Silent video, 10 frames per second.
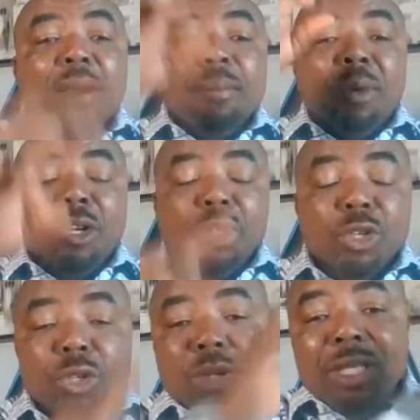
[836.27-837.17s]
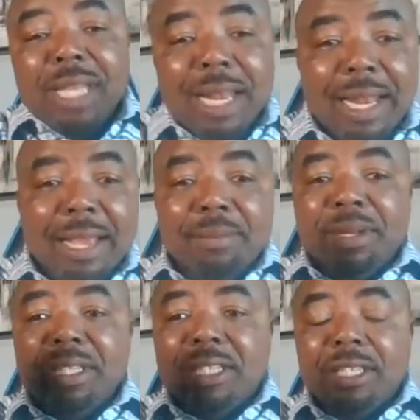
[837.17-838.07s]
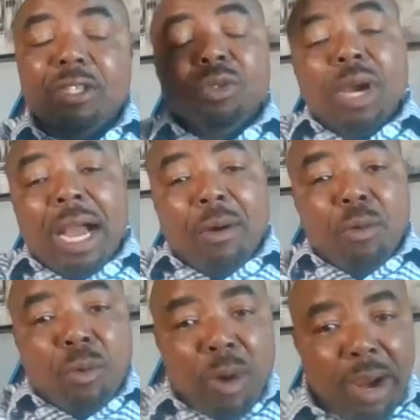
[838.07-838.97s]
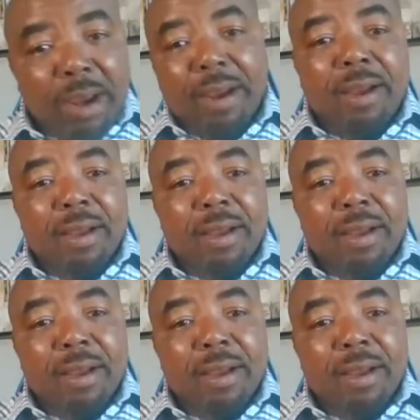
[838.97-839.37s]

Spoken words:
but you use that liability to acquire